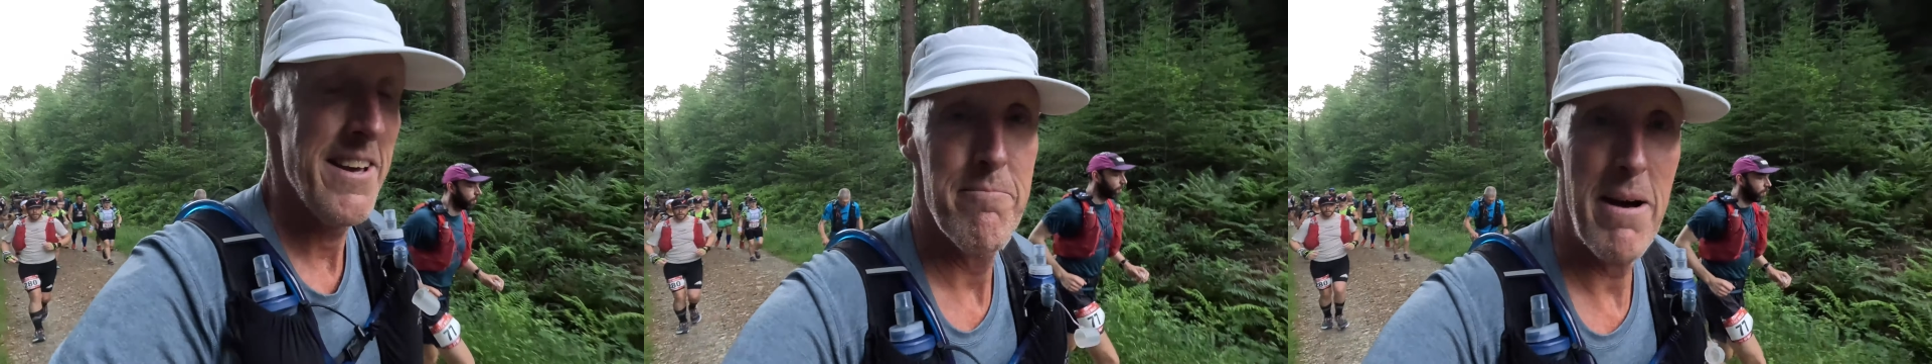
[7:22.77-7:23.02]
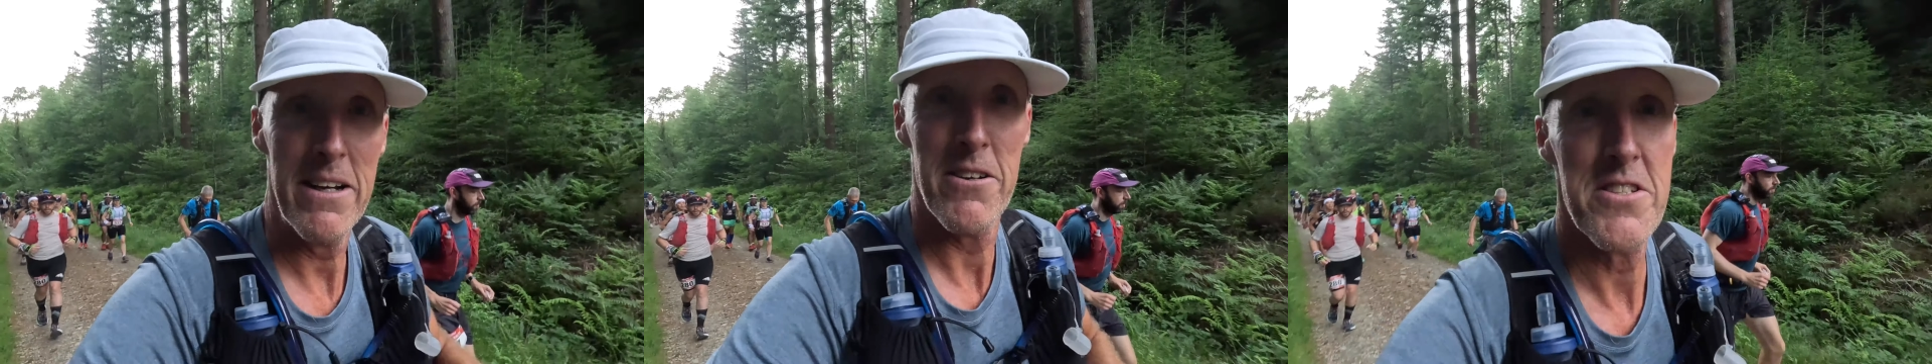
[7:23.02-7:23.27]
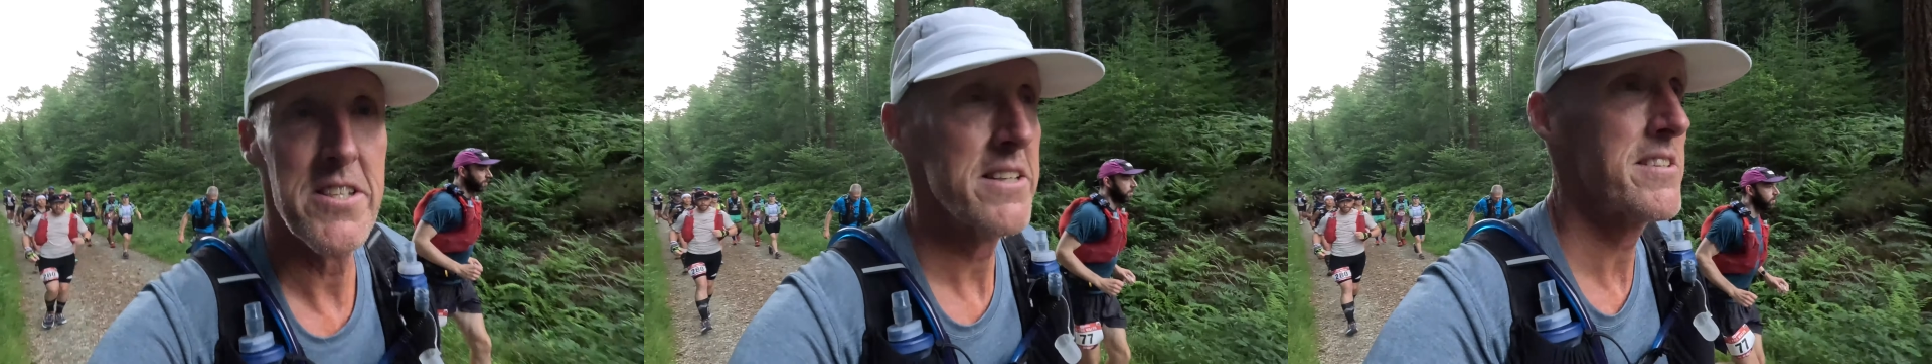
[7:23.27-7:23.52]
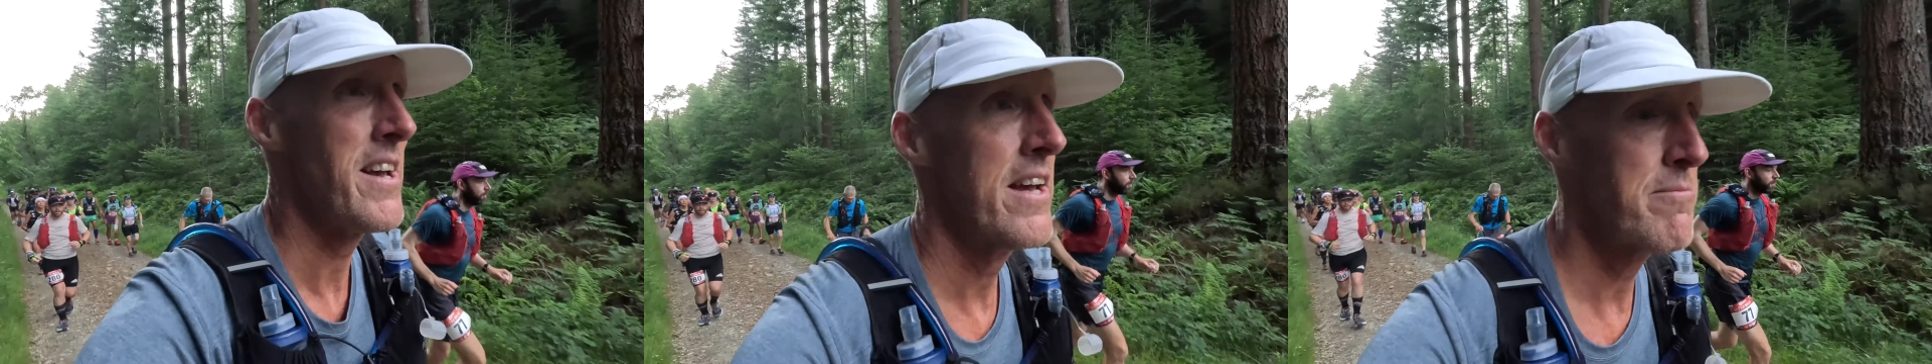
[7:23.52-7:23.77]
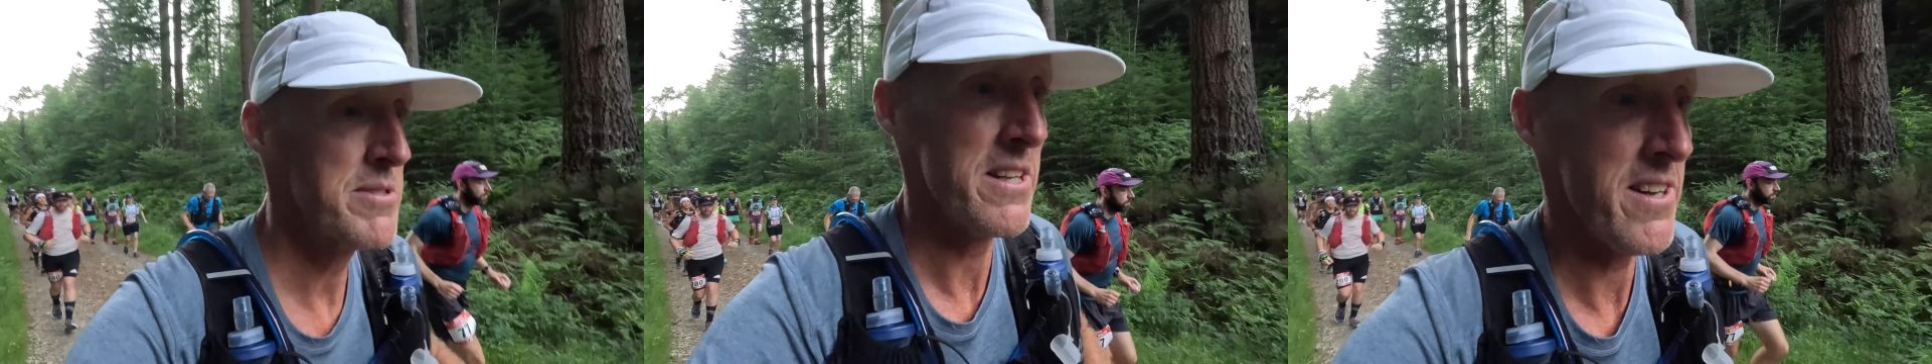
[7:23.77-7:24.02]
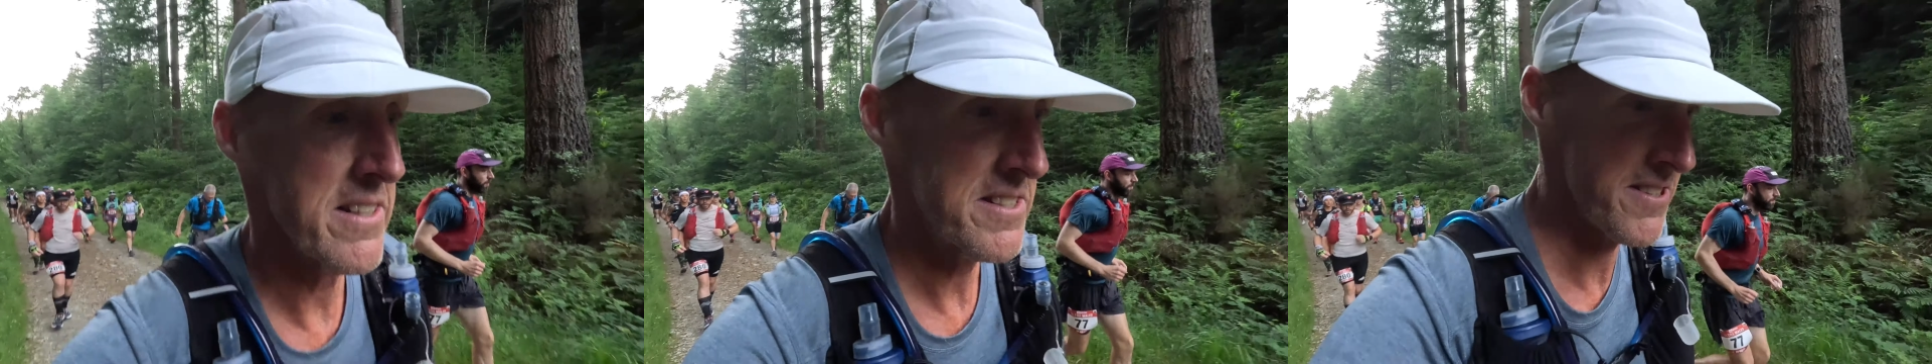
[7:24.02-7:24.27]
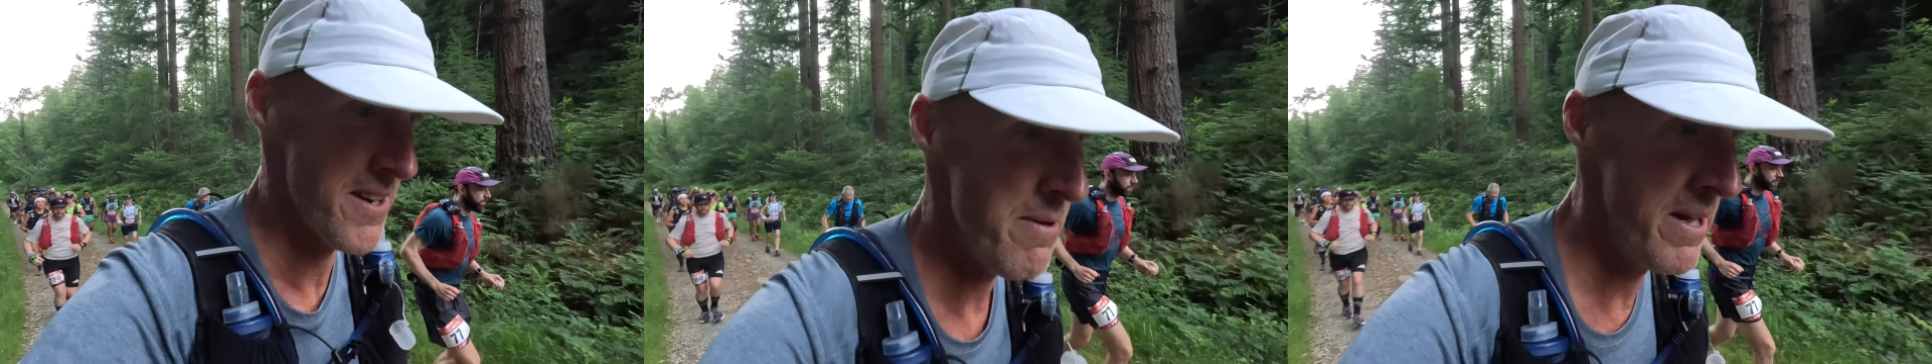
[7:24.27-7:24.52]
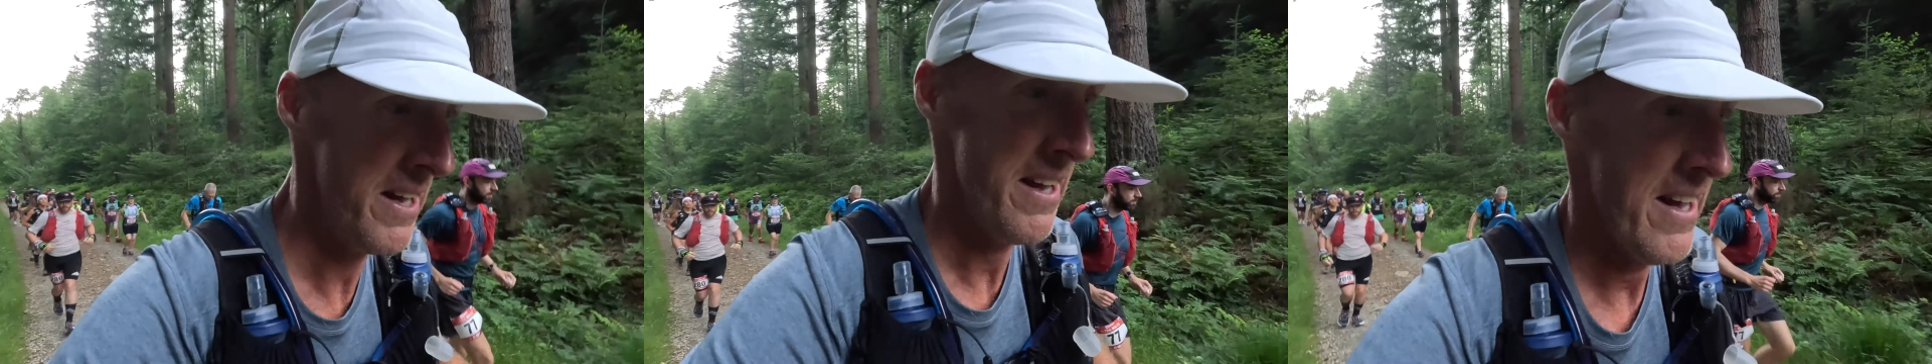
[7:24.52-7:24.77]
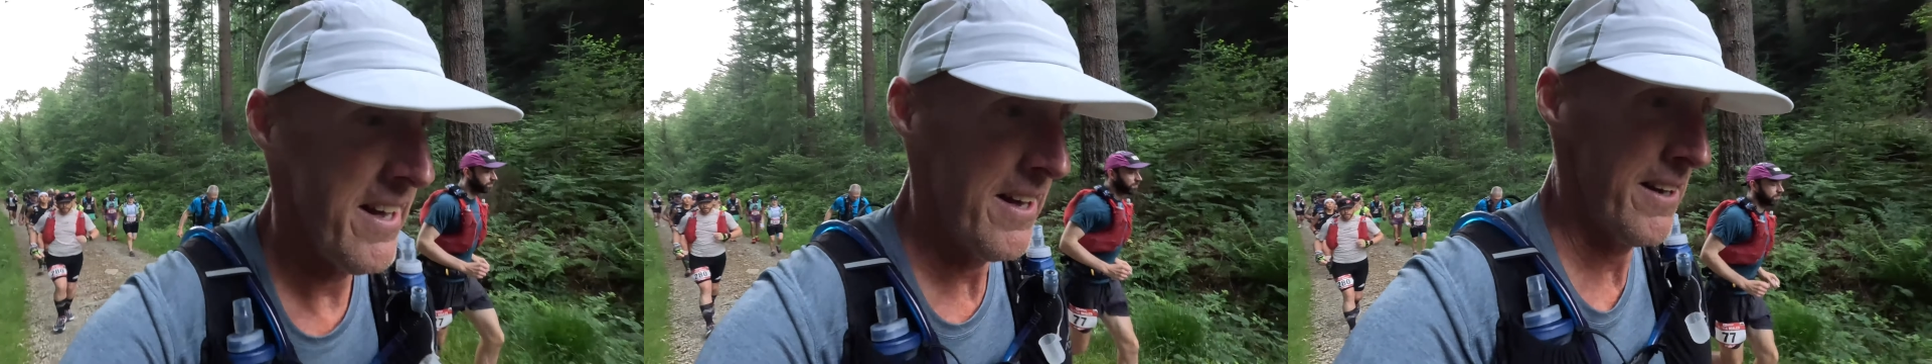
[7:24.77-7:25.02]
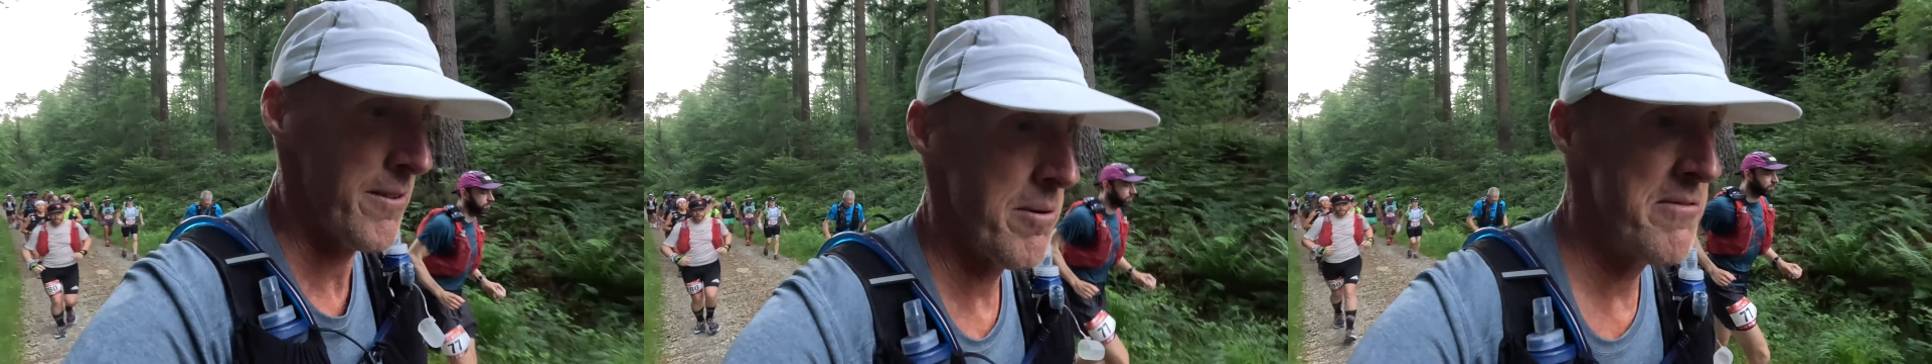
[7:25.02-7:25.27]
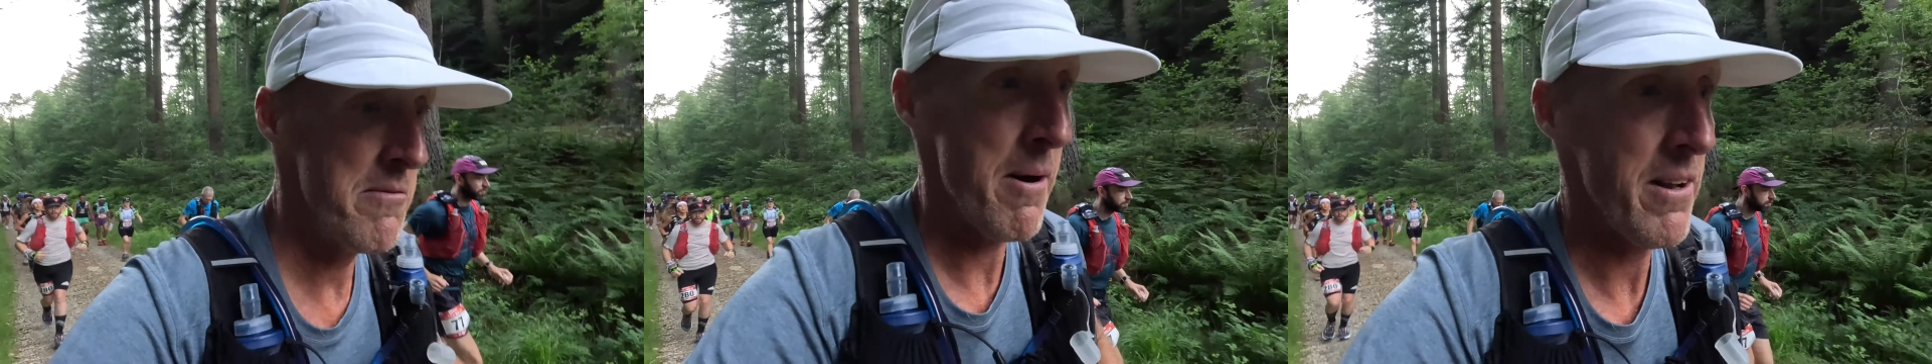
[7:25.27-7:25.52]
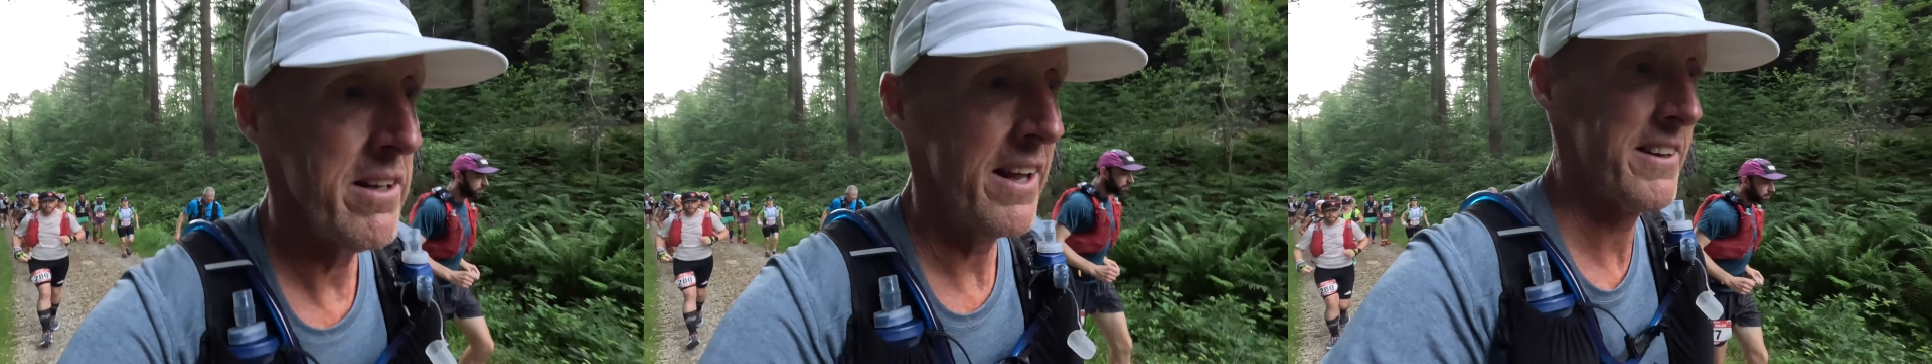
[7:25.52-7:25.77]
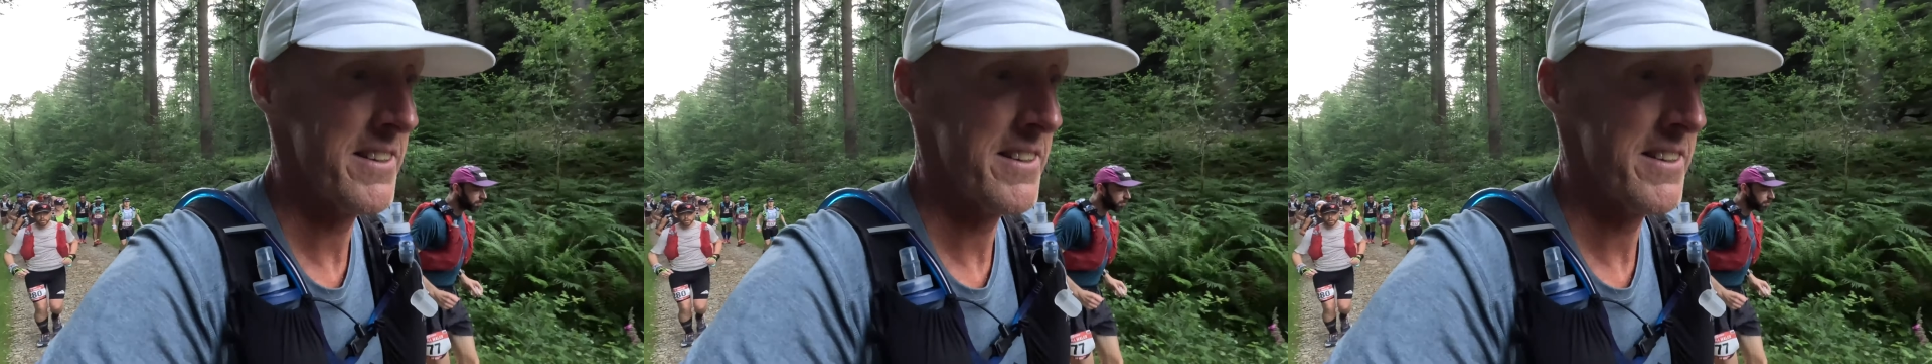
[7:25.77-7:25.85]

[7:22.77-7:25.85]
Bang on 6 AM start this time. A little bit of a bottleneck at